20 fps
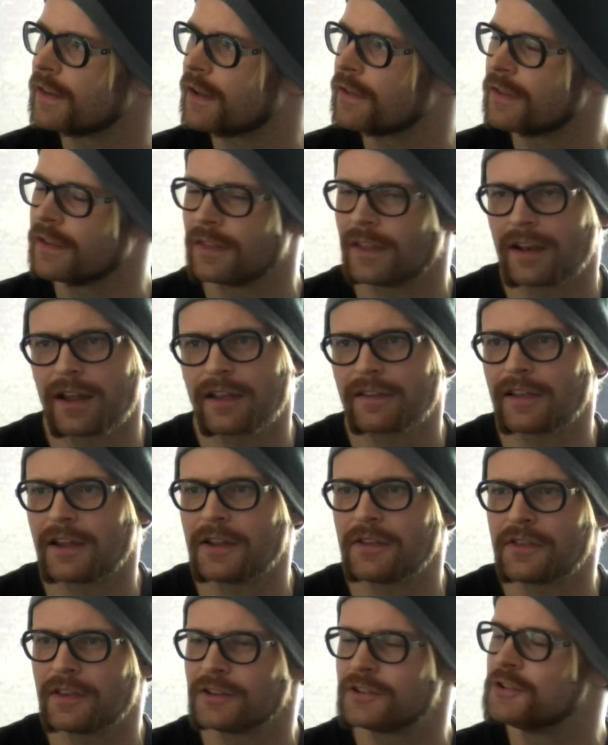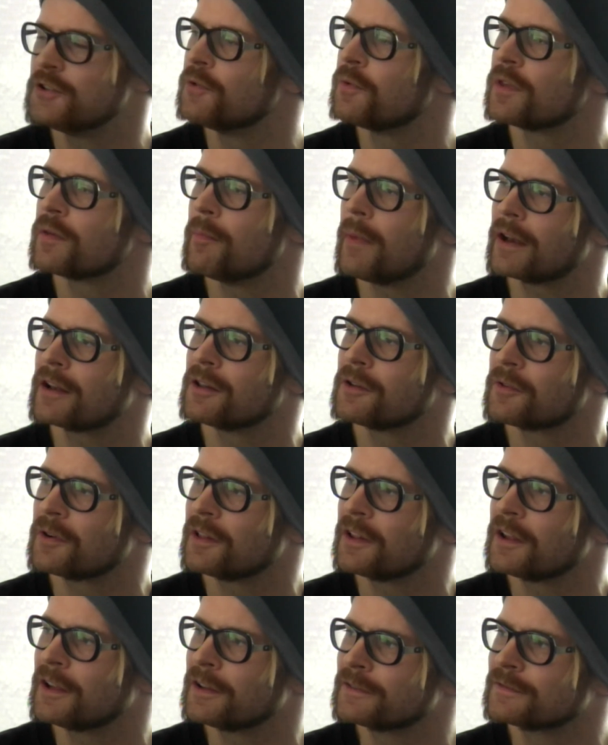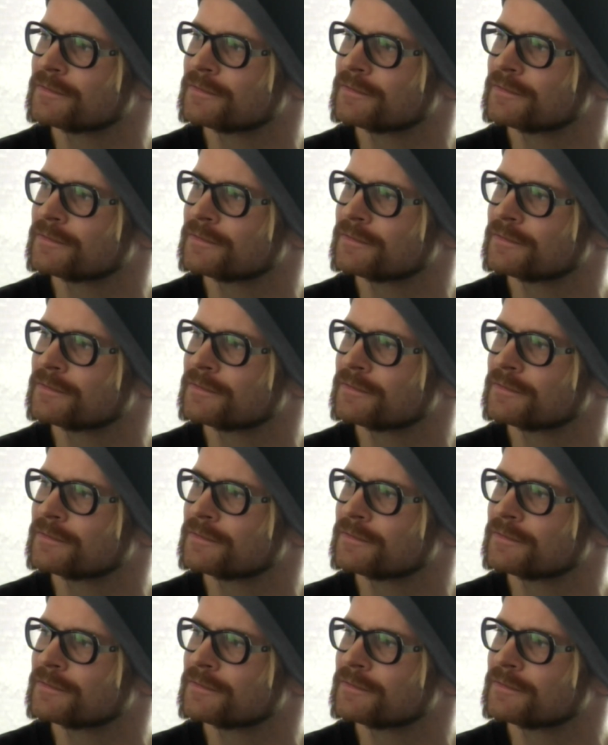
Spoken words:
Nothing that has anything to do with metal, really.